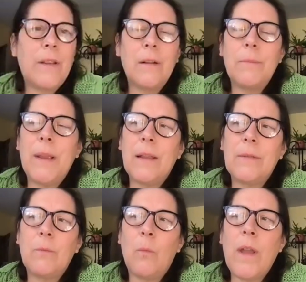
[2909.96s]
know,
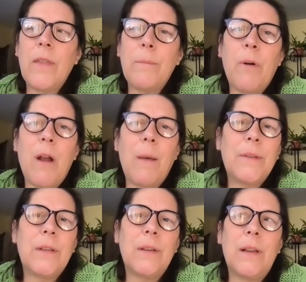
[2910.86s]
because one of the
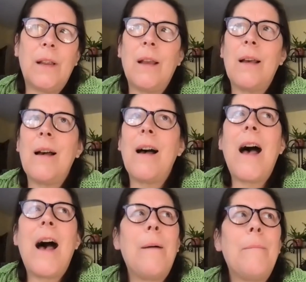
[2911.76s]
promising
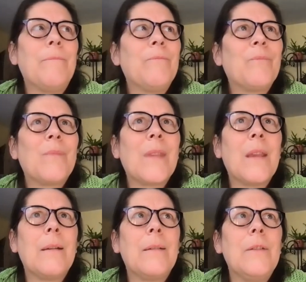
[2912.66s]
um,
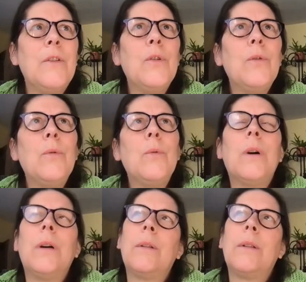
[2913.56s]
new
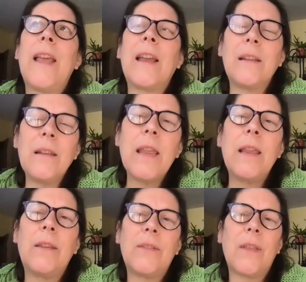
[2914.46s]

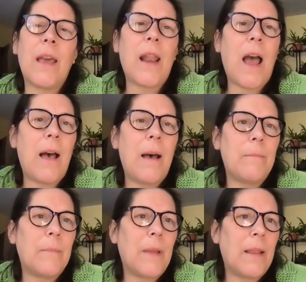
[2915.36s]
techniques that
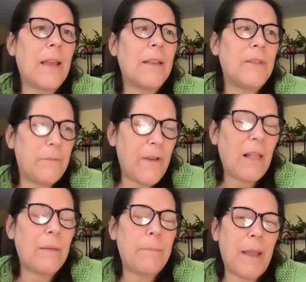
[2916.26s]
um, has
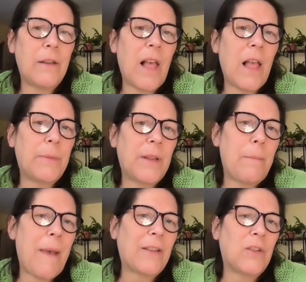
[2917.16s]
developed been developed in the
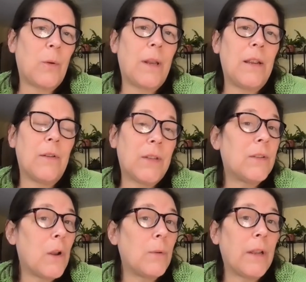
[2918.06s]
past 20 years
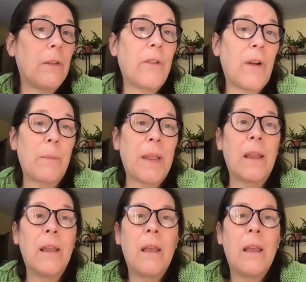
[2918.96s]
is no-till farming